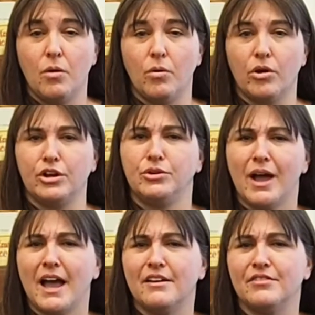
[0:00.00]
or you
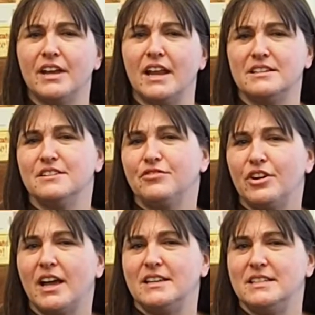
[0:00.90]
have a
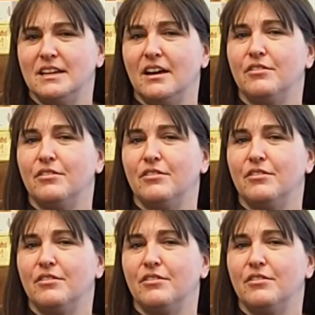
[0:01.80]
different idea